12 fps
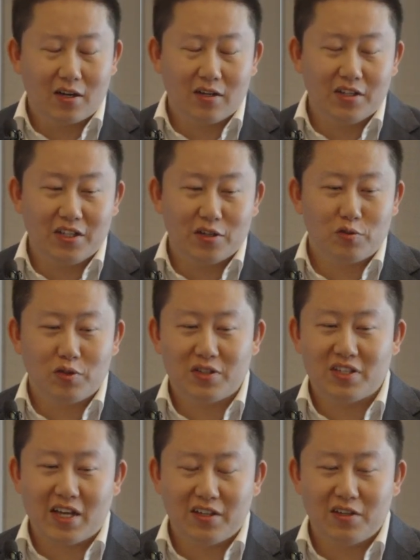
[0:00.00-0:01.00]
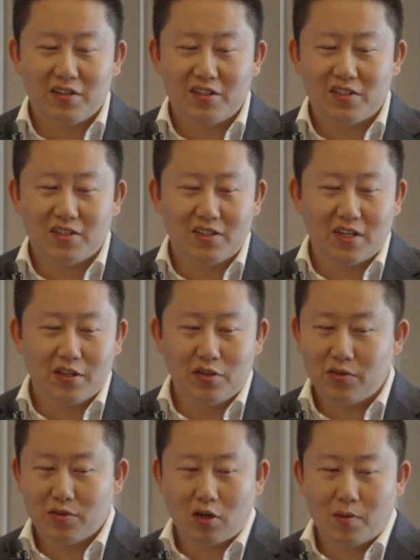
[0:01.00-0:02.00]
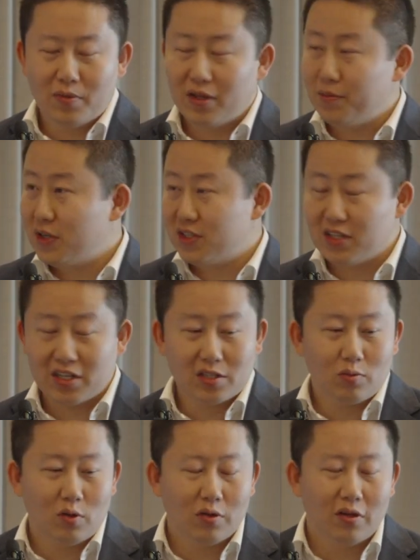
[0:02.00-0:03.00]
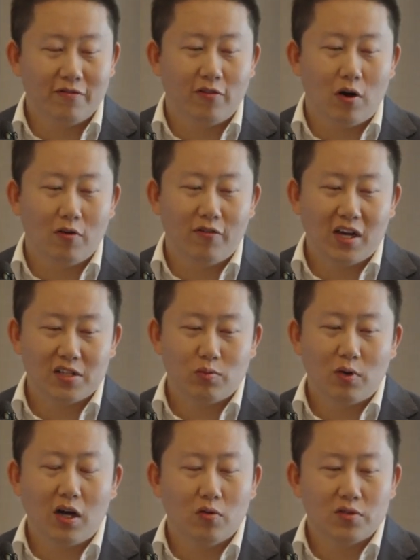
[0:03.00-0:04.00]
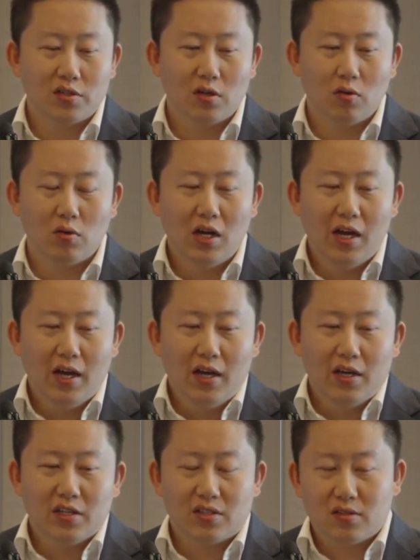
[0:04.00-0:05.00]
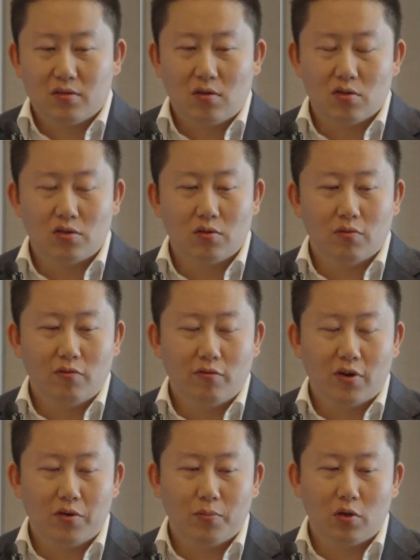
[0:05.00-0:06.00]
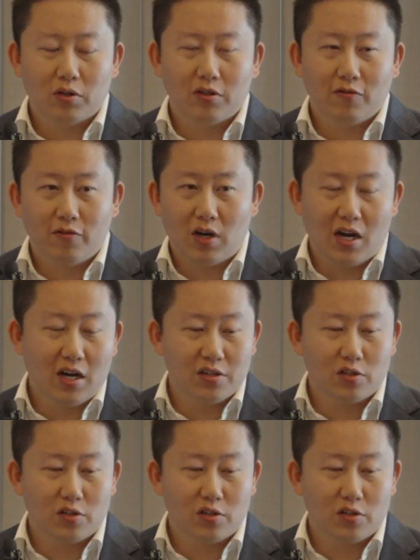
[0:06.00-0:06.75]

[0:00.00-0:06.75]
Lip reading: industry standards, the new common mistakes will evolve as well. So it's also very important for us